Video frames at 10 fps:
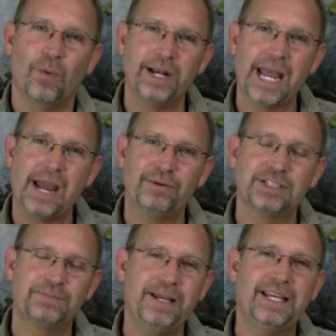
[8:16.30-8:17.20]
One day I
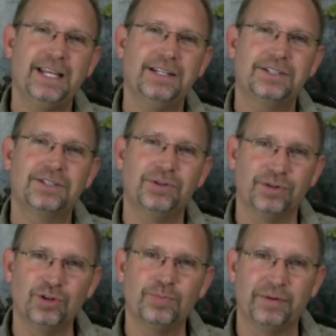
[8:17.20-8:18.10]
was speaking
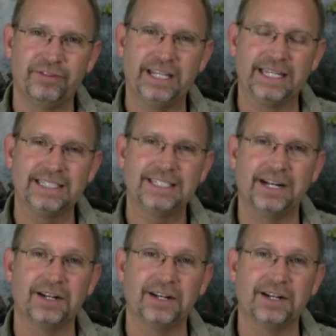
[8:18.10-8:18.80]
to a group of kids